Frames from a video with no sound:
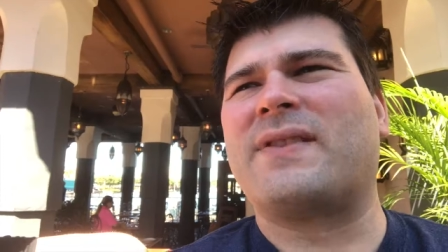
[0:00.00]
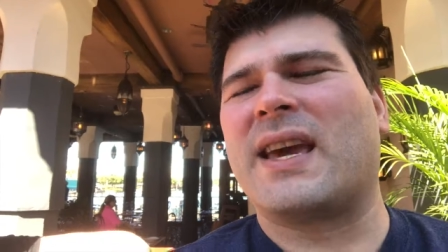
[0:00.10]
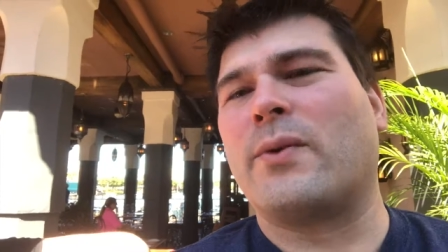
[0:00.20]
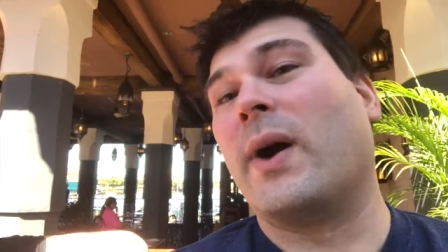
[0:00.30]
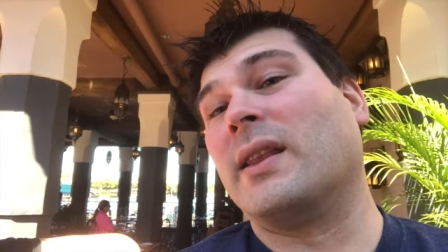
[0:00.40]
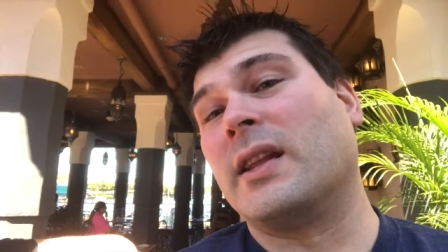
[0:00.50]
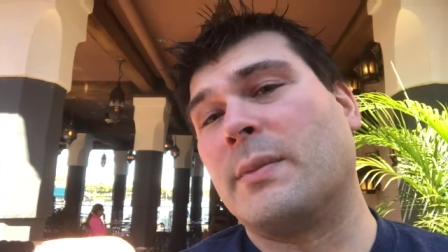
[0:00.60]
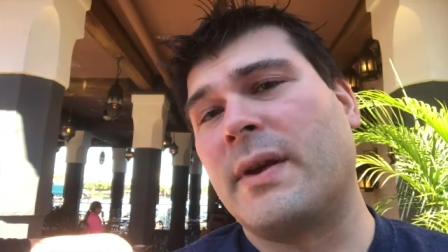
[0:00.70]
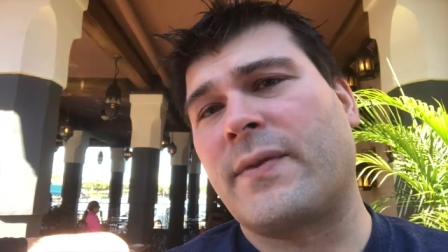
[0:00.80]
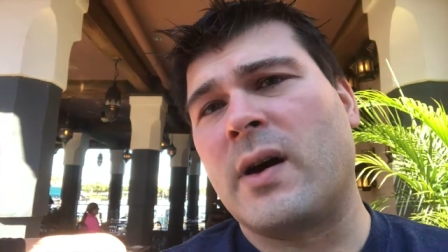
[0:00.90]
have taken away a little
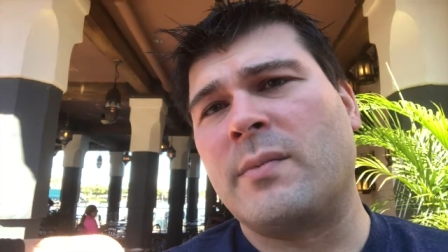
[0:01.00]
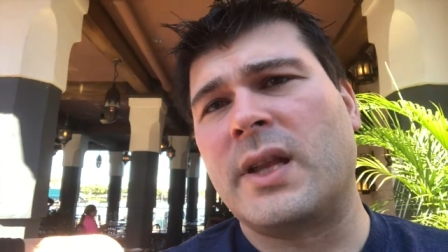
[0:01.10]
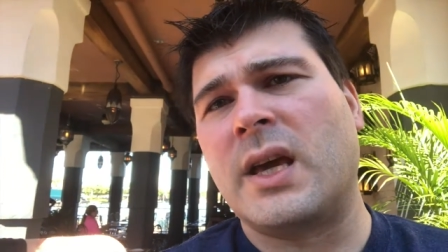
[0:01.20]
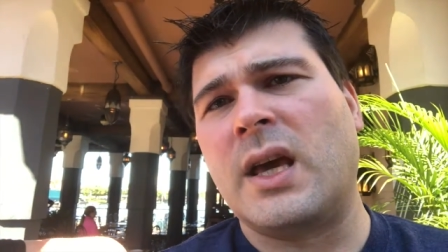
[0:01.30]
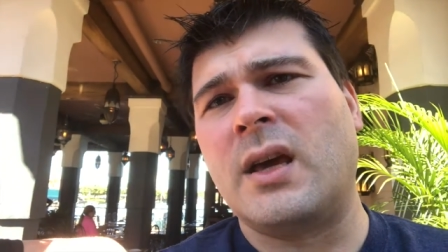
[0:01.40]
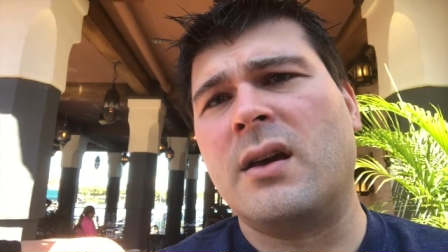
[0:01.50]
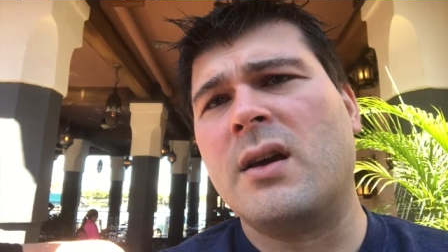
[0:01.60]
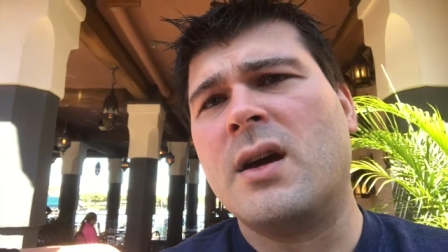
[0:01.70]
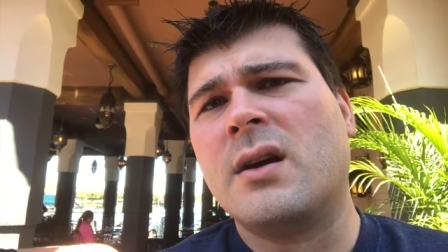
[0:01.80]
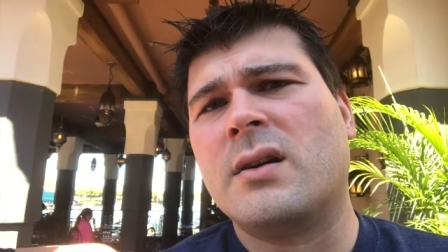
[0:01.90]
bit from the
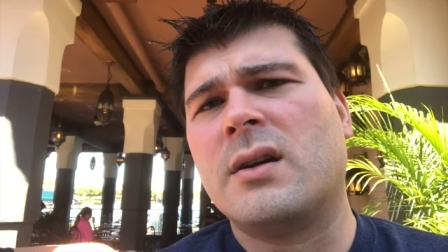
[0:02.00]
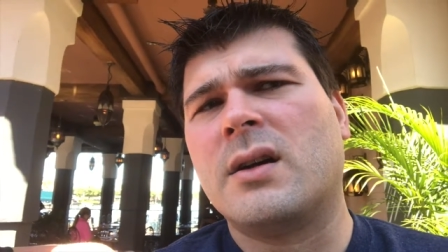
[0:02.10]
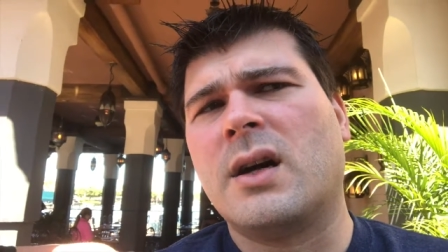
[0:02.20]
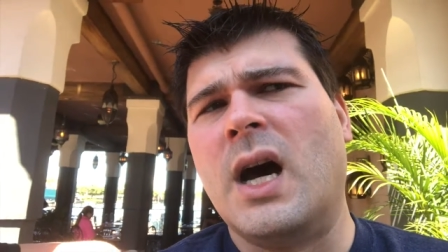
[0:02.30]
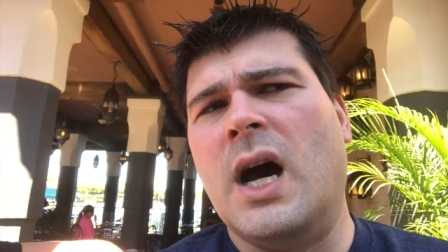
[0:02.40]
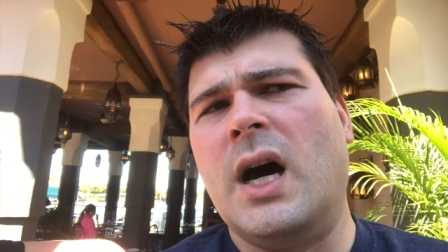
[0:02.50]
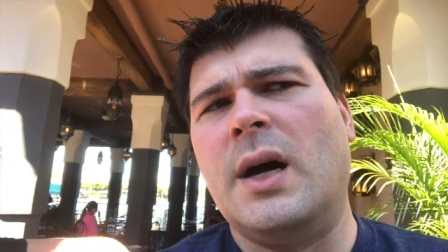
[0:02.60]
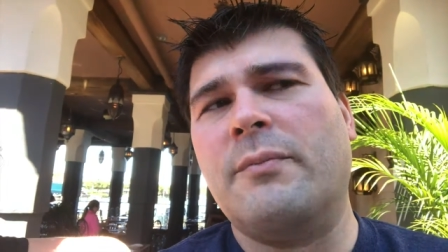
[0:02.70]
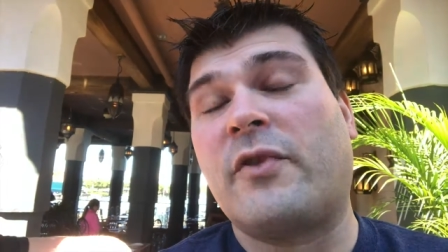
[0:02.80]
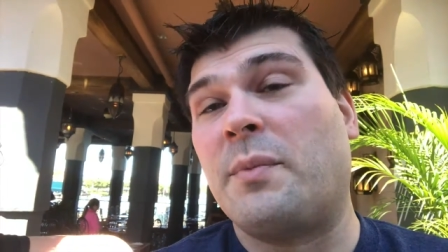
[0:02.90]

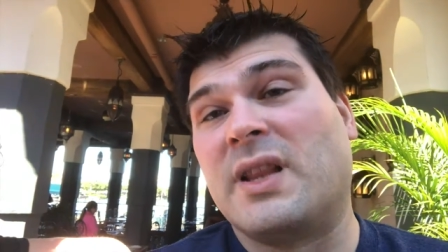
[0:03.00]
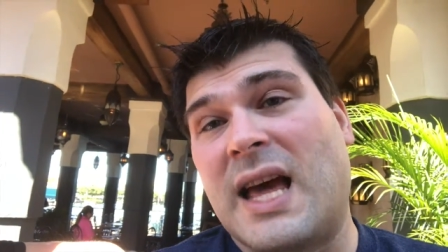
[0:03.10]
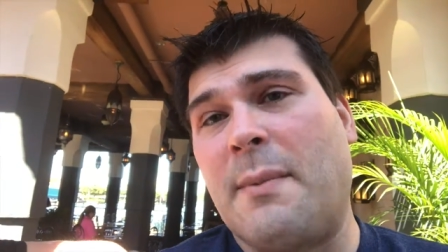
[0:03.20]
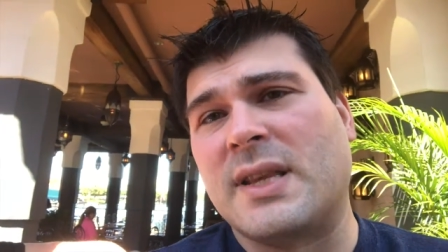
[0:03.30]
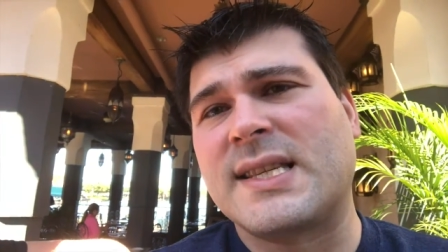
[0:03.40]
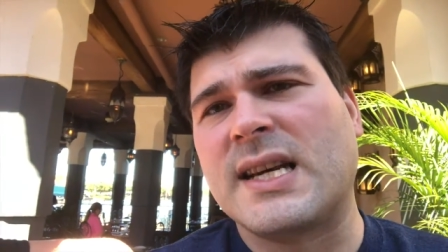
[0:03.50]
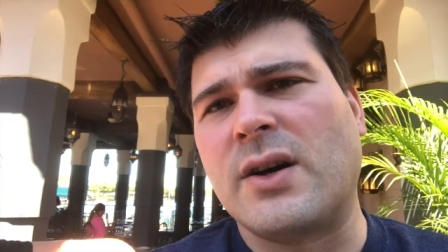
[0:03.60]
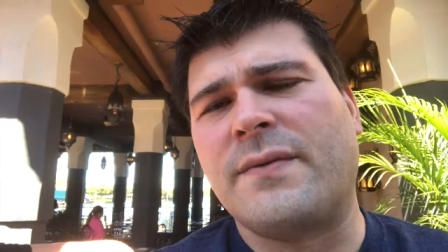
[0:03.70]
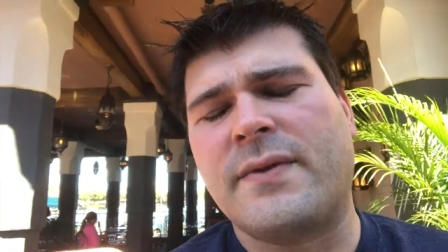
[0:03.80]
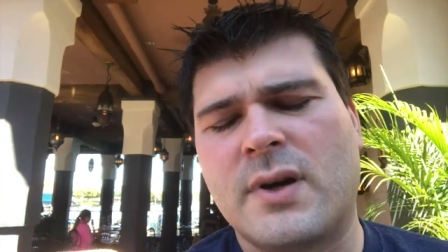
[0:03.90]
um, from the lamb itself.